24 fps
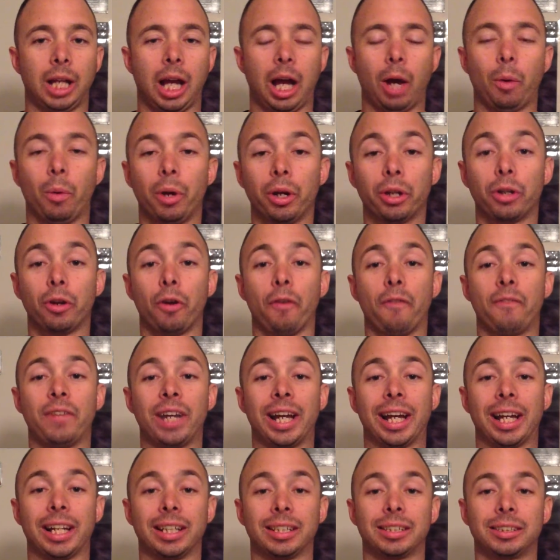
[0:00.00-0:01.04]
I want to go
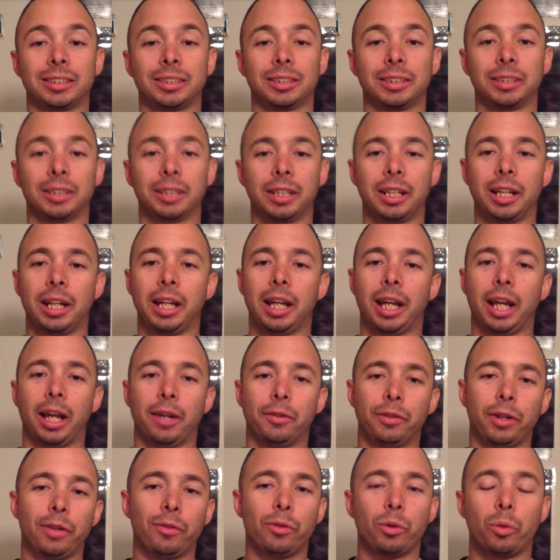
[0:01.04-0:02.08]
fast.
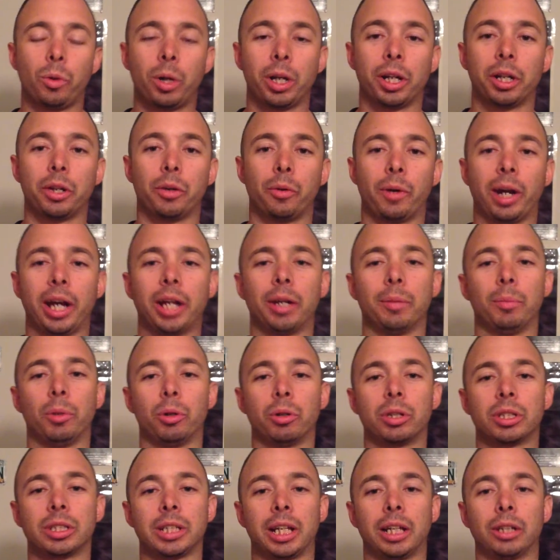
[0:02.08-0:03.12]
Have you ever wanted to ride a
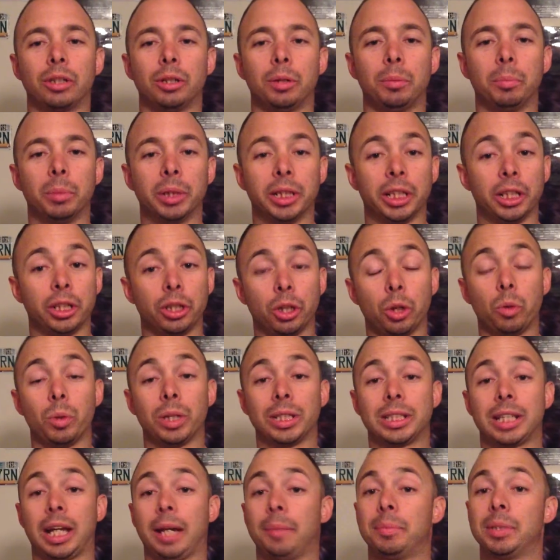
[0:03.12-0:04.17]
motorcycle but didn't know what
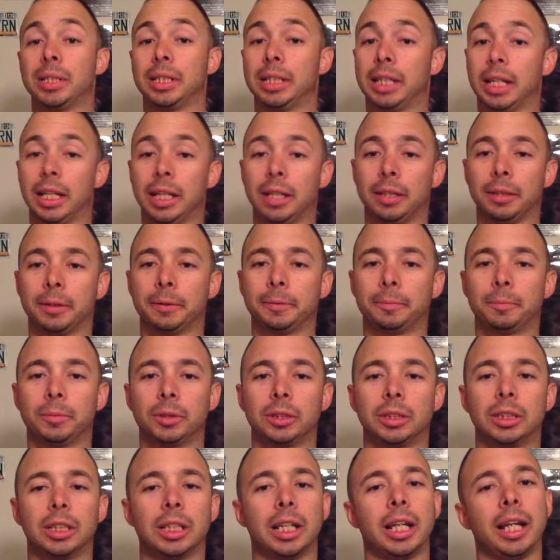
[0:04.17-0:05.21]
type to get?
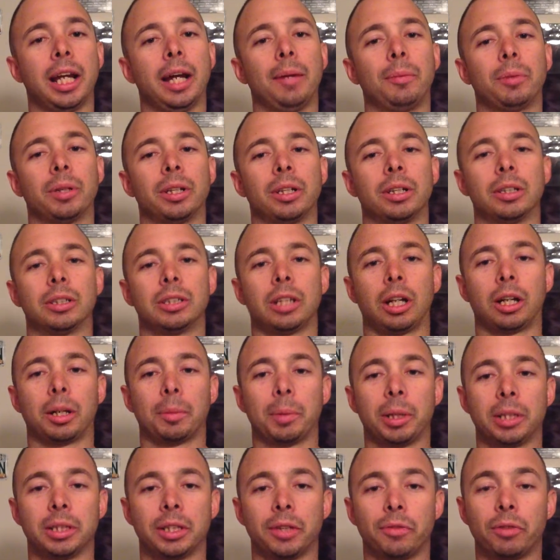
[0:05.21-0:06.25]
Today I'm going to talk
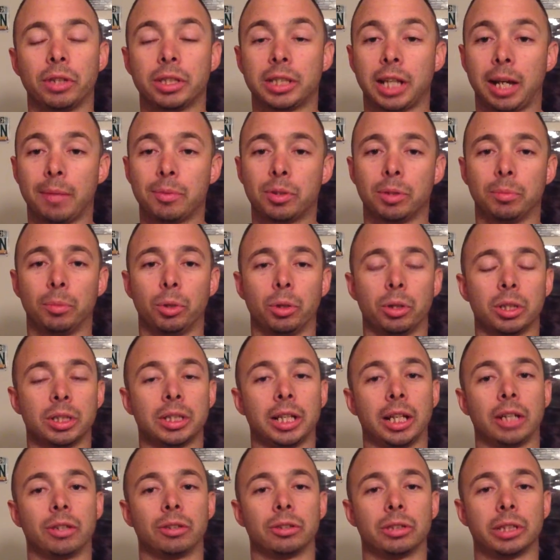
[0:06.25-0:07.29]
about different types of
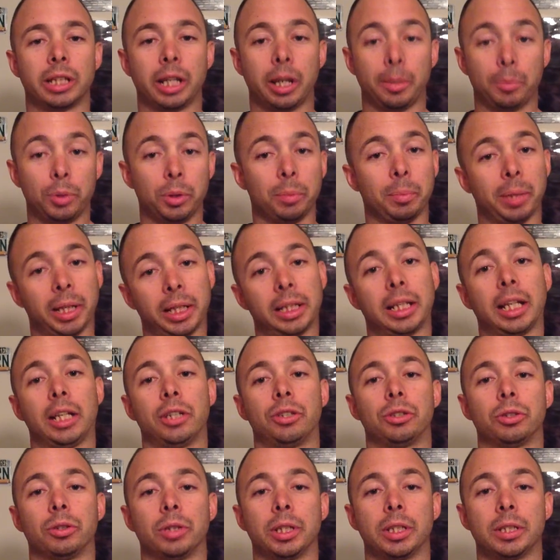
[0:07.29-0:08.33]
motorcycles to help you make that
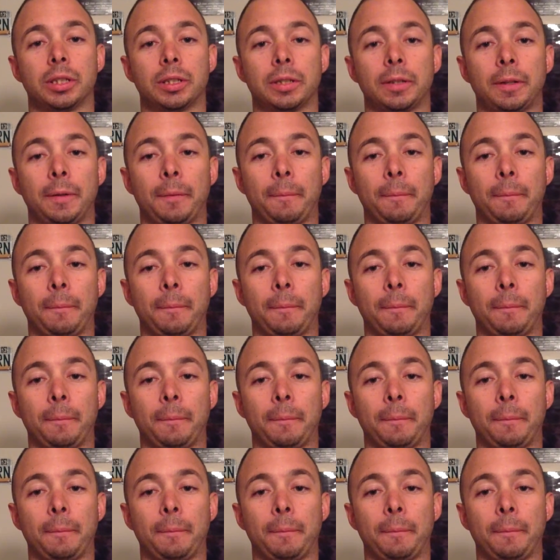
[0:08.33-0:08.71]
choice.